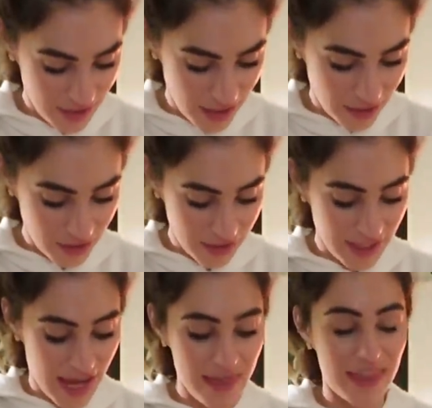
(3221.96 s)
that I
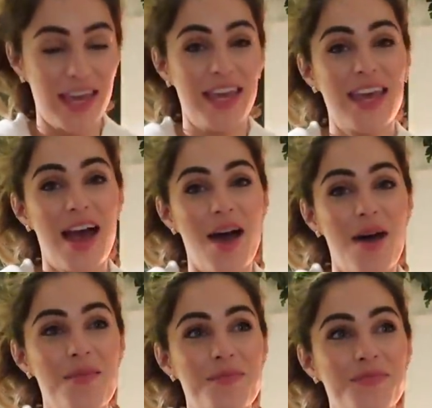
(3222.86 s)
couldn't get the
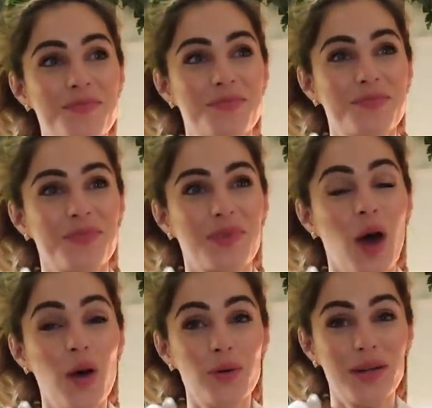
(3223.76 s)

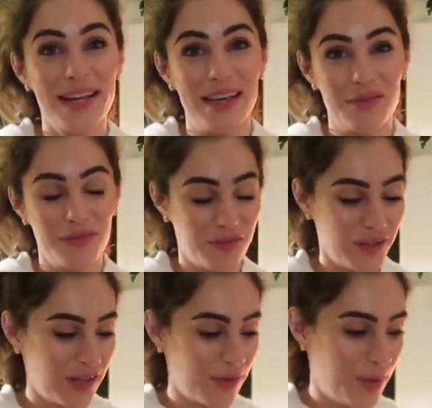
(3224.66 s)
oak leaf
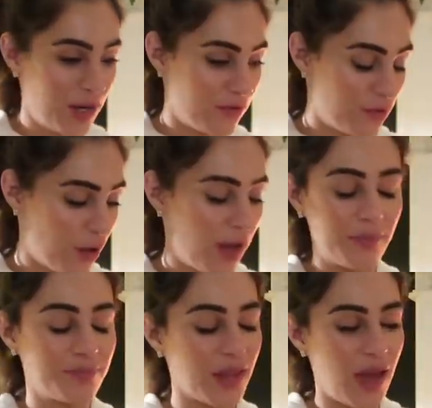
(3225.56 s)

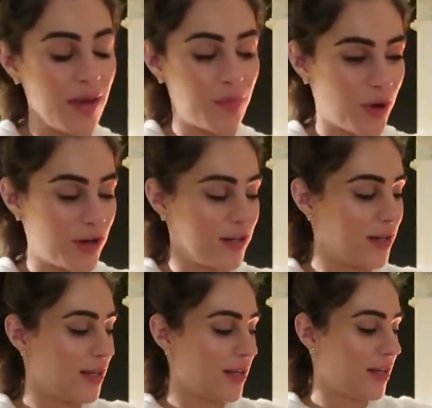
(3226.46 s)
pinafore apron,
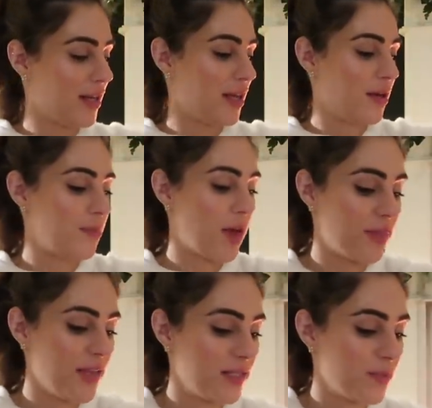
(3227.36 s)

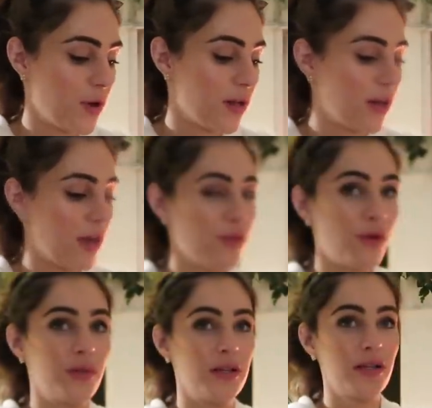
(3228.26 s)
but this one I
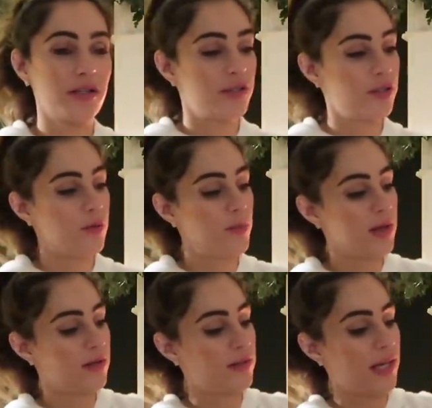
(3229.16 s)
thought would look super
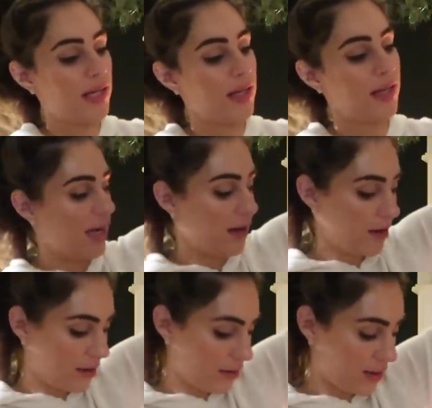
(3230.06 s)
lovely in
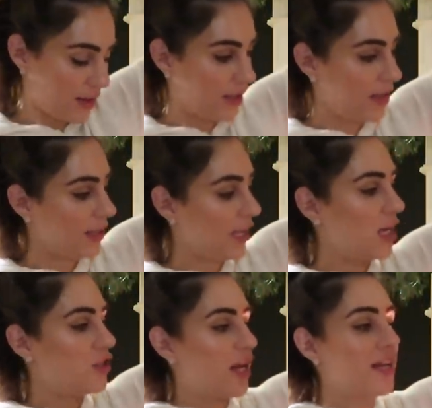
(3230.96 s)
our
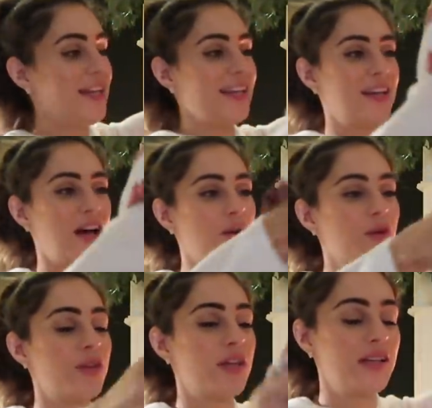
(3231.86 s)
kitchen, hung
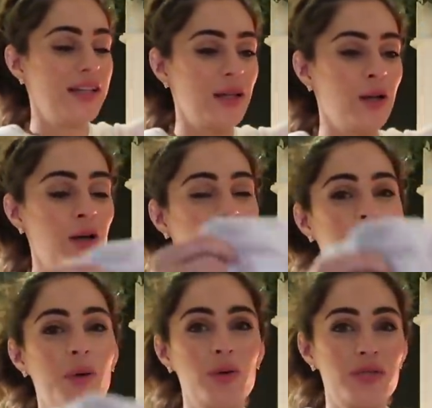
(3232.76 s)
on the little
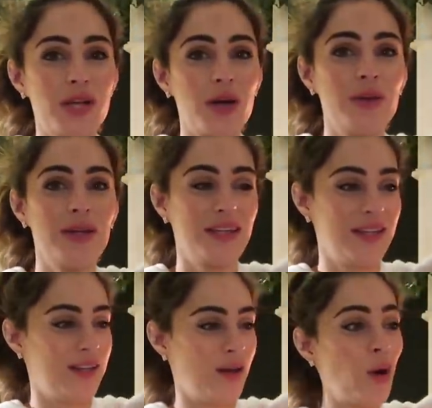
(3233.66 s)
hook, but also
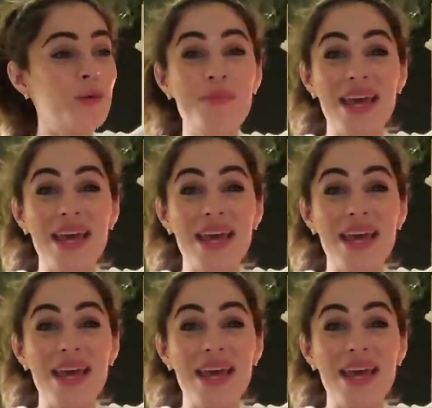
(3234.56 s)
on